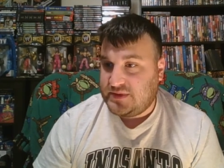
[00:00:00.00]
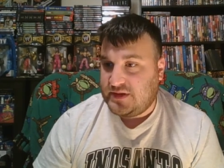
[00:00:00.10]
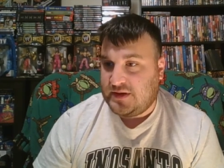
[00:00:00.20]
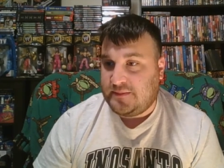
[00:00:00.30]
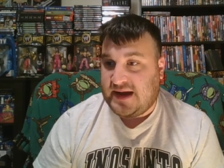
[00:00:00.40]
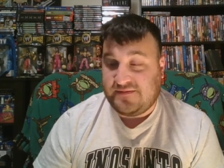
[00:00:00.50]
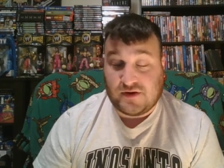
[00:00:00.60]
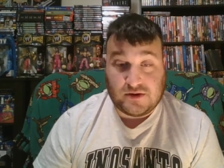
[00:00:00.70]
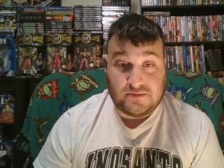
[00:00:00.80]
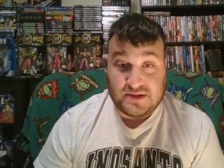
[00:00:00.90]
I've
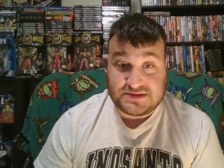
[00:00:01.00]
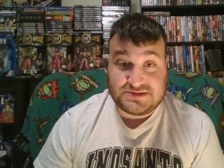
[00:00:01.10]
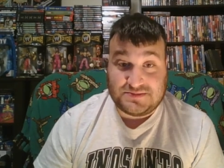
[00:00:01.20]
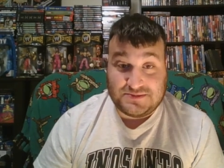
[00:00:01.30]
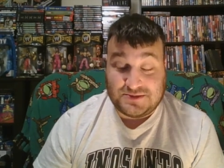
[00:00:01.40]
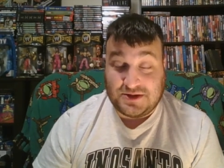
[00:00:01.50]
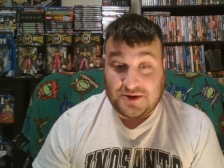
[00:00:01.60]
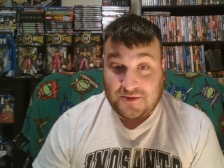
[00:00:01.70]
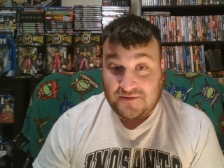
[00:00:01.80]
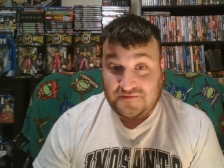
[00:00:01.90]
heard mixed, you
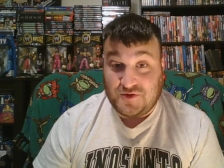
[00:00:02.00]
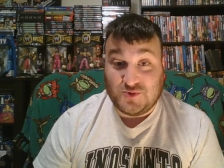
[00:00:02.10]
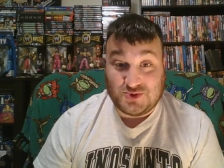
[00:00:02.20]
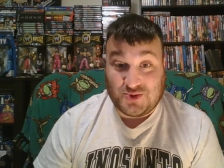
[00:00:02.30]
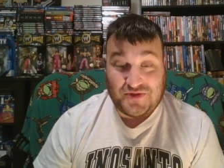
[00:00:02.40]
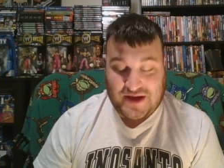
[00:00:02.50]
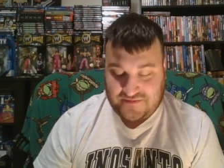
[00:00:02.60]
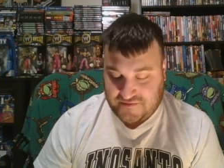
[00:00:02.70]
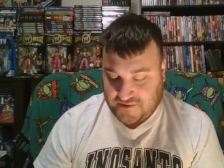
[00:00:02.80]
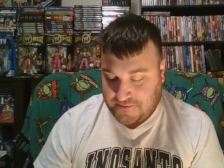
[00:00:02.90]
know, views on
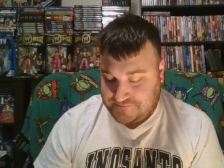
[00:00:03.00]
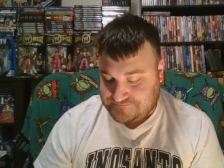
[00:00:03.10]
that film.